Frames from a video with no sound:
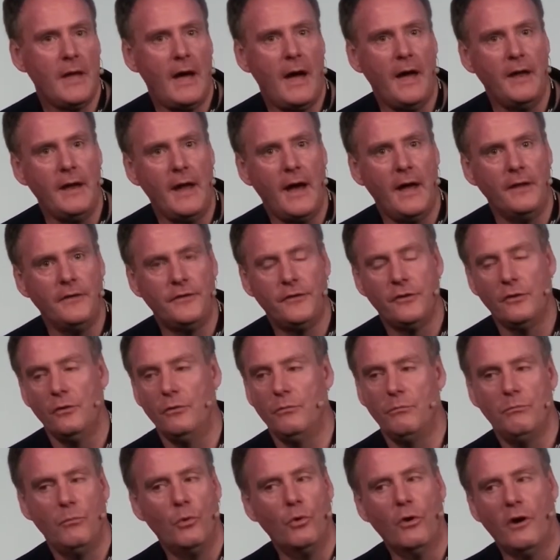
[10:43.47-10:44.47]
And
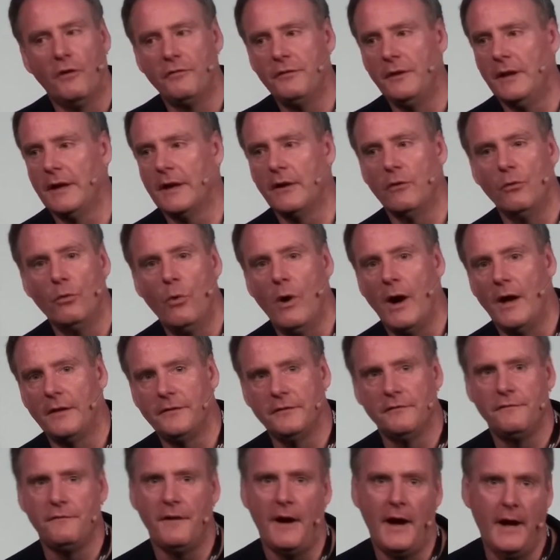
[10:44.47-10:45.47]
so more often like a
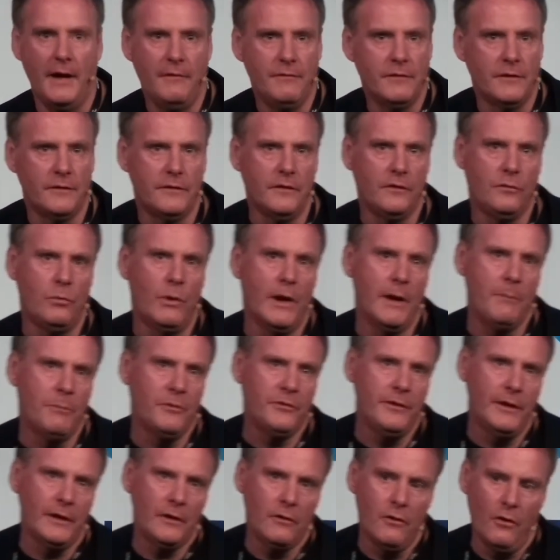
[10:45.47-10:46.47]
ROAS of 5, and it's a
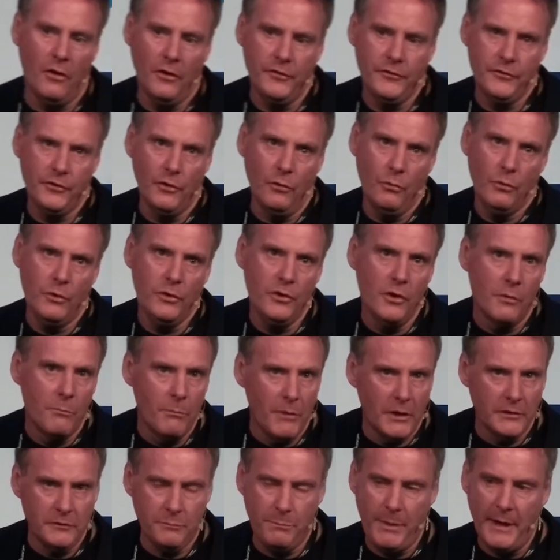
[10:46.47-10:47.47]
20% cost. So you're
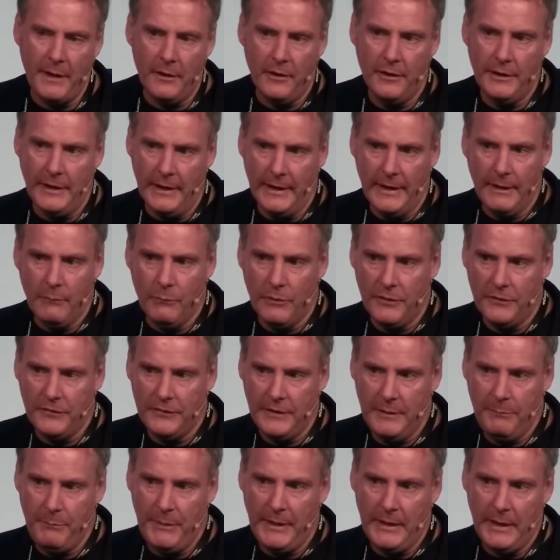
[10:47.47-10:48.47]
much better dealing with a
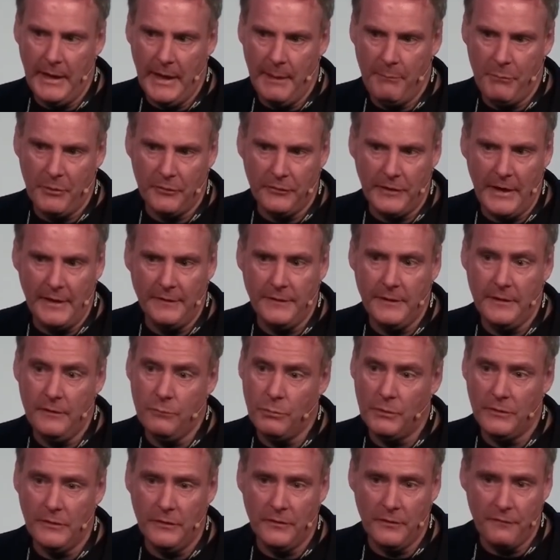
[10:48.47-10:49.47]
CPA
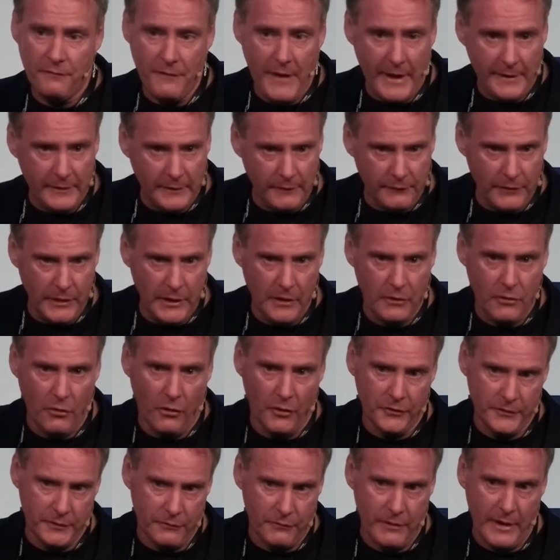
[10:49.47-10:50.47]
percentage, which is effectively a
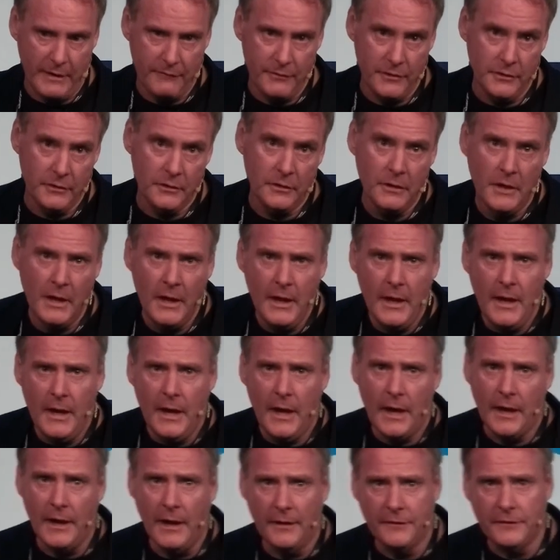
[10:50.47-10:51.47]
cost of revenue,
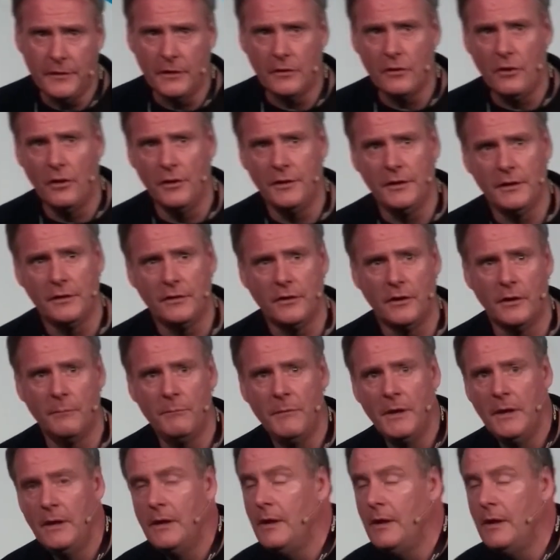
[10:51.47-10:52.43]
and that's an accounting term.